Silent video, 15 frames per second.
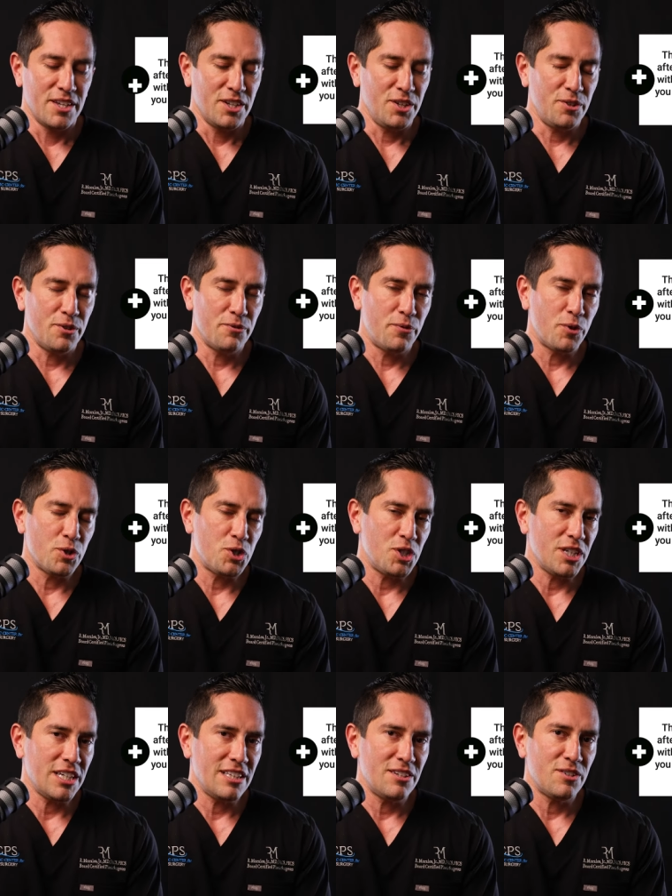You know,
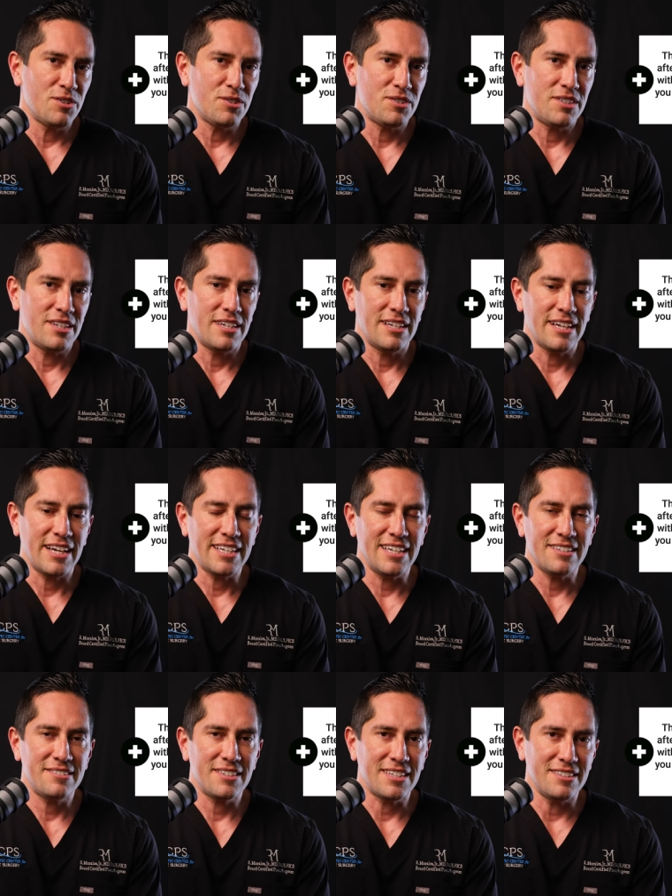unfortunately, I
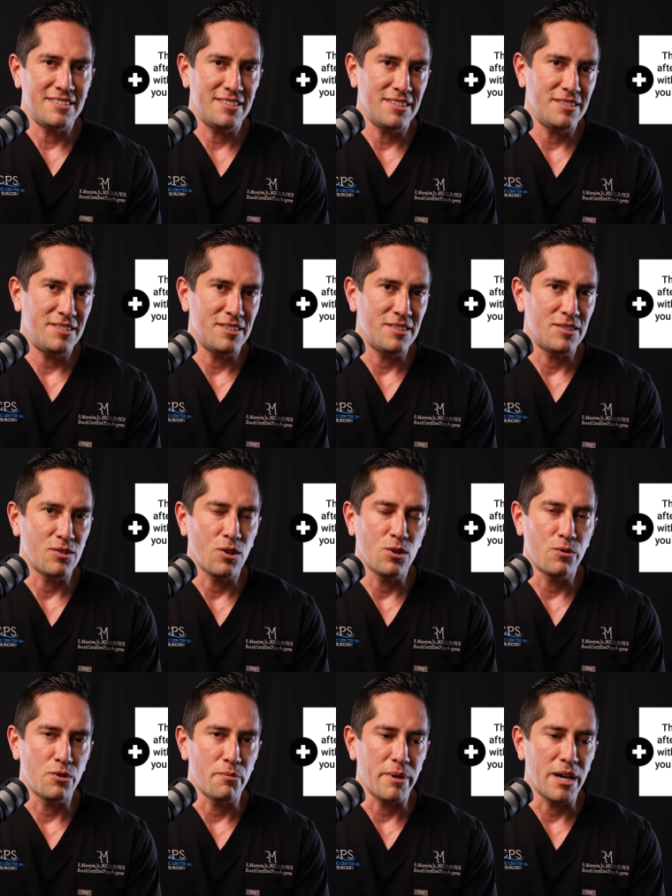guess the consensus is all
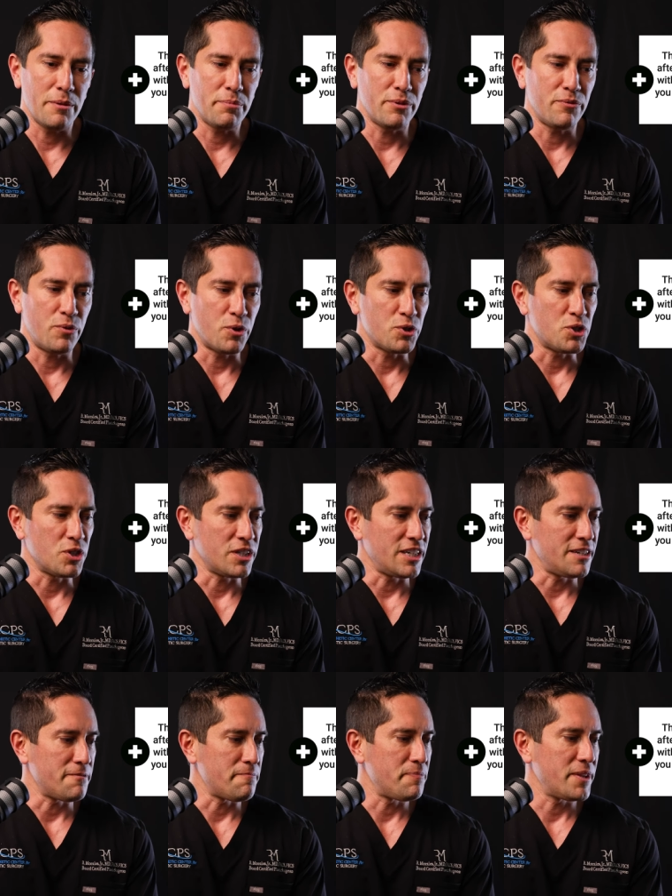over the map,
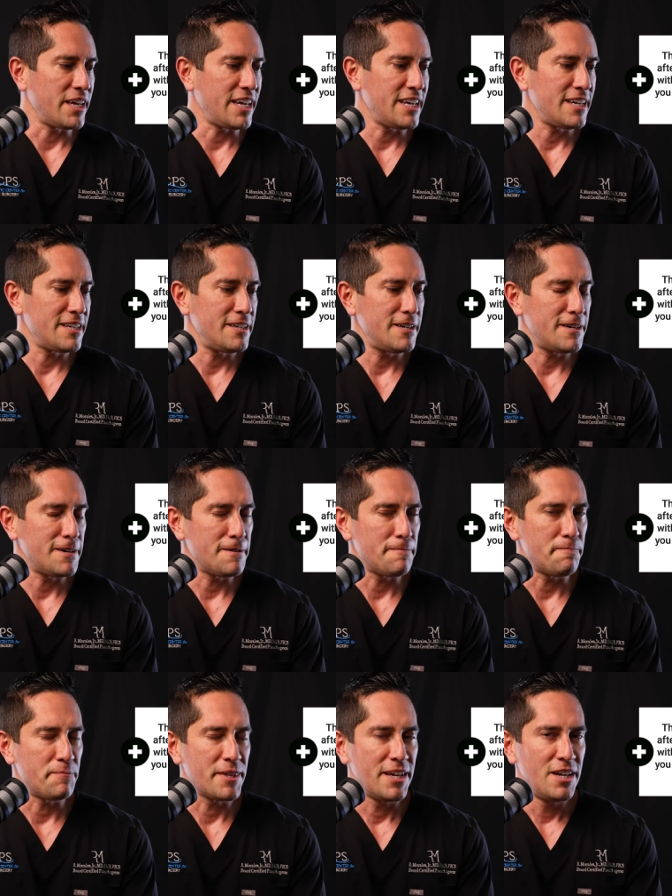unfortunately. And
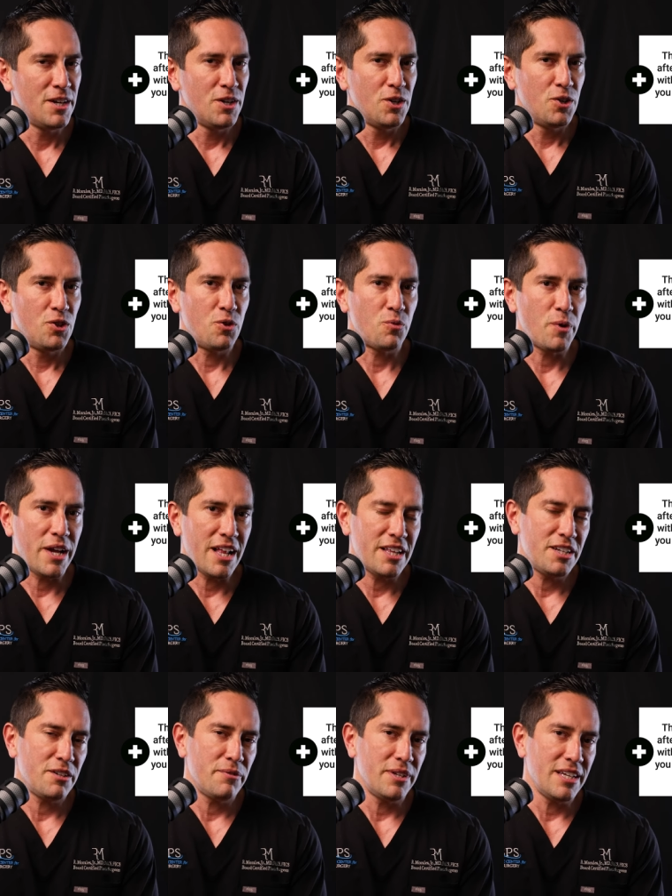the
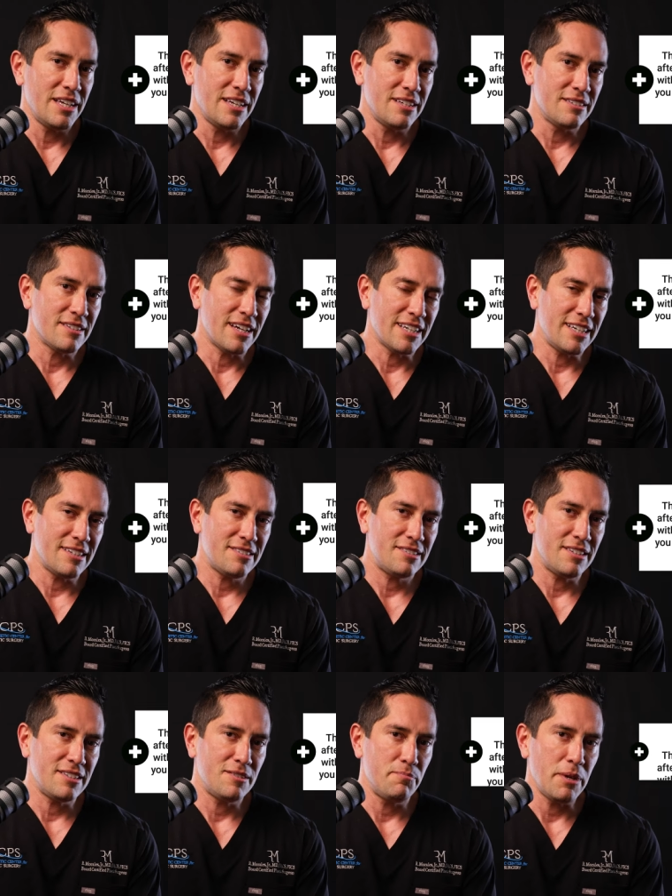reality of it is, I
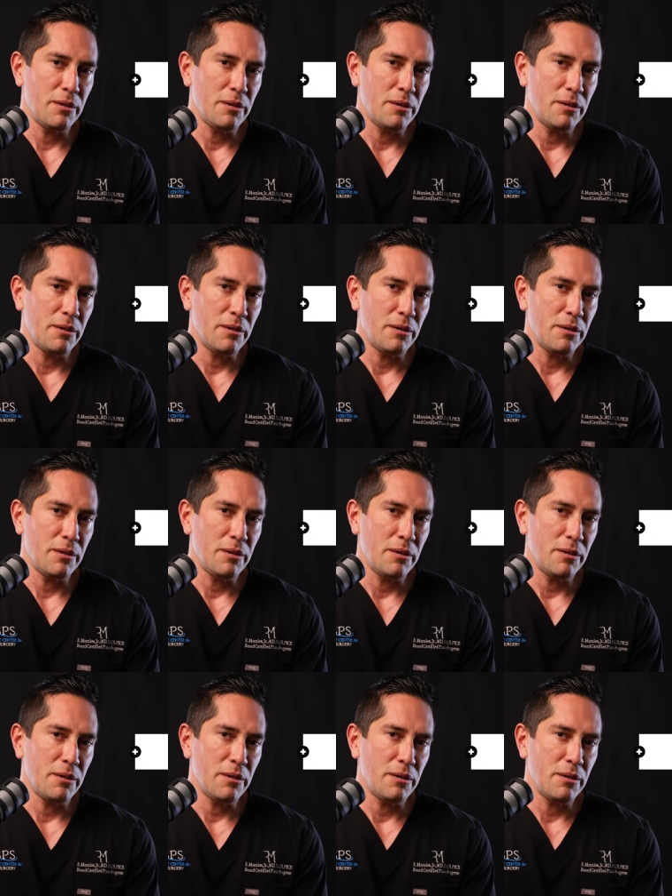guess it's